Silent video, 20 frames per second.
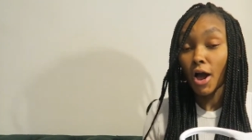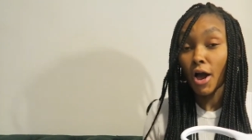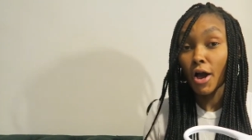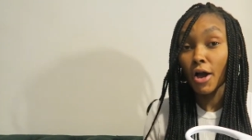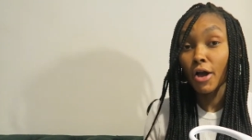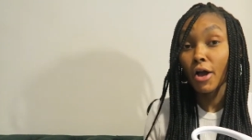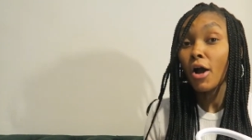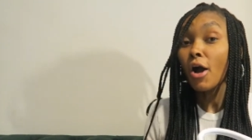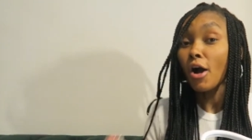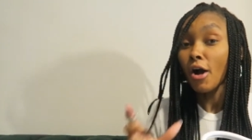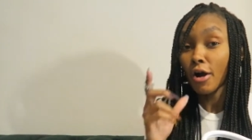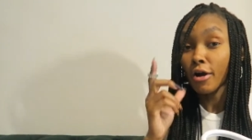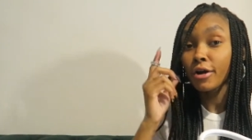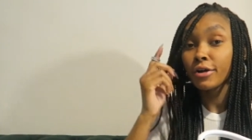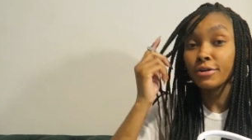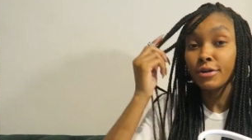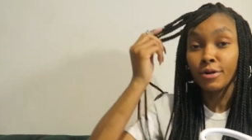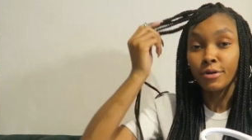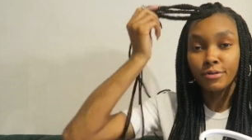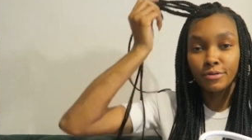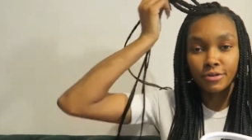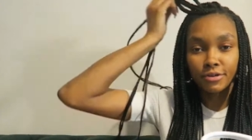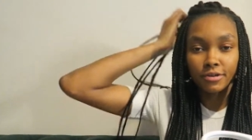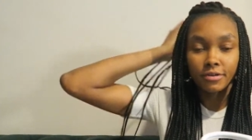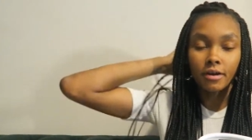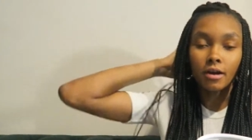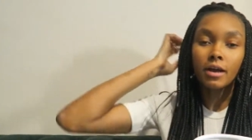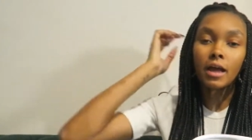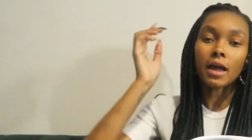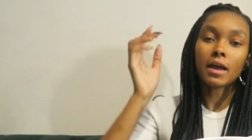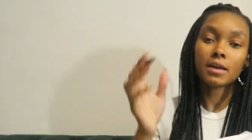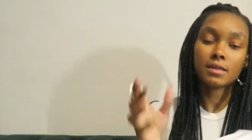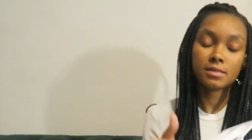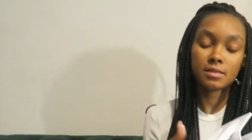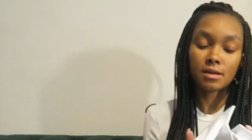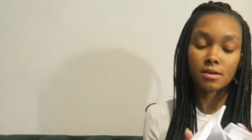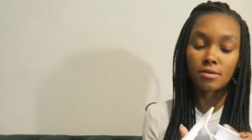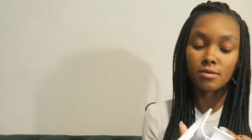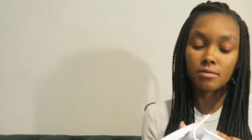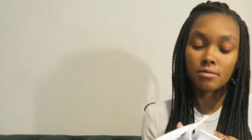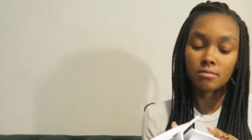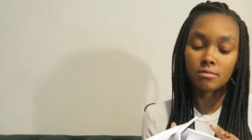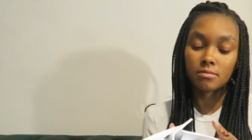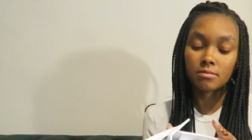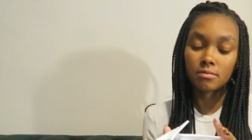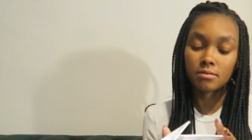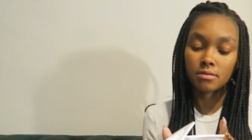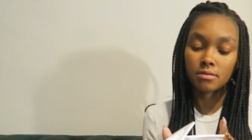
a card holder. Okay, so